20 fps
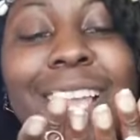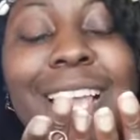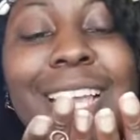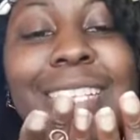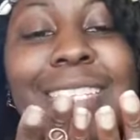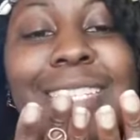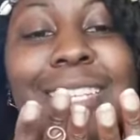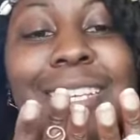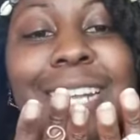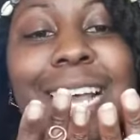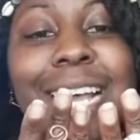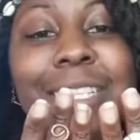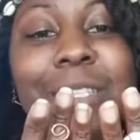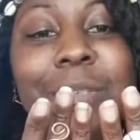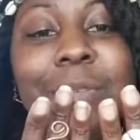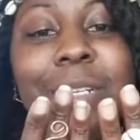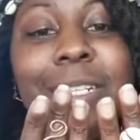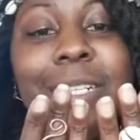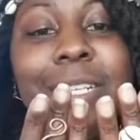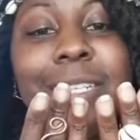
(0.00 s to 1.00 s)
And so that's
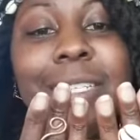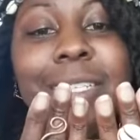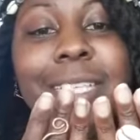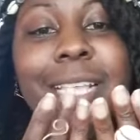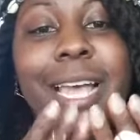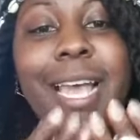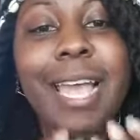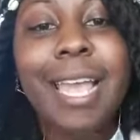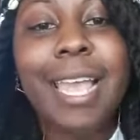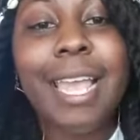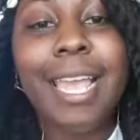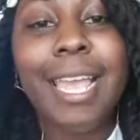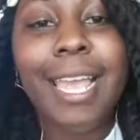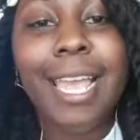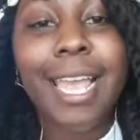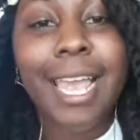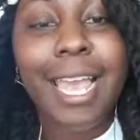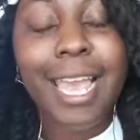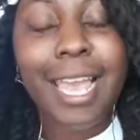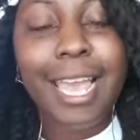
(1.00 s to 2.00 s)
what it looks like.
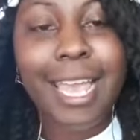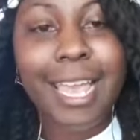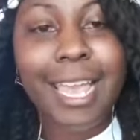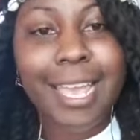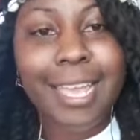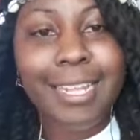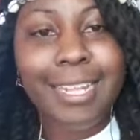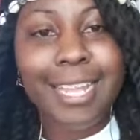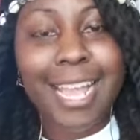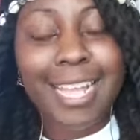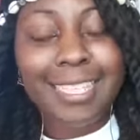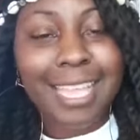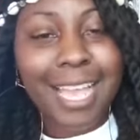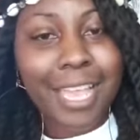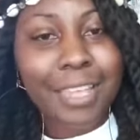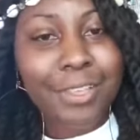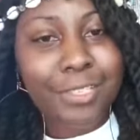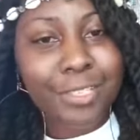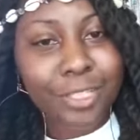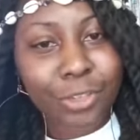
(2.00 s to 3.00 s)
And that's how
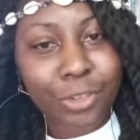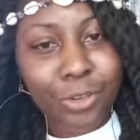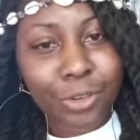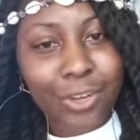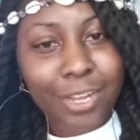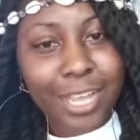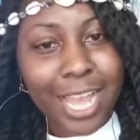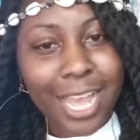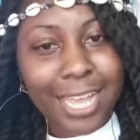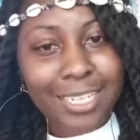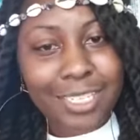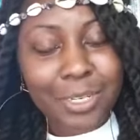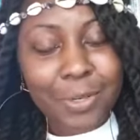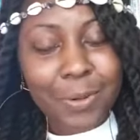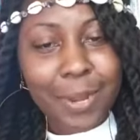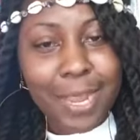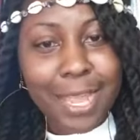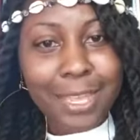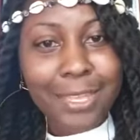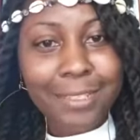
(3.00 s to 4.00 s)
you secure a goddess
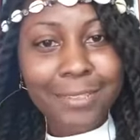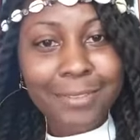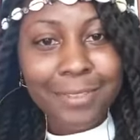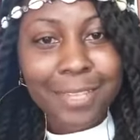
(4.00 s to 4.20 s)
crown.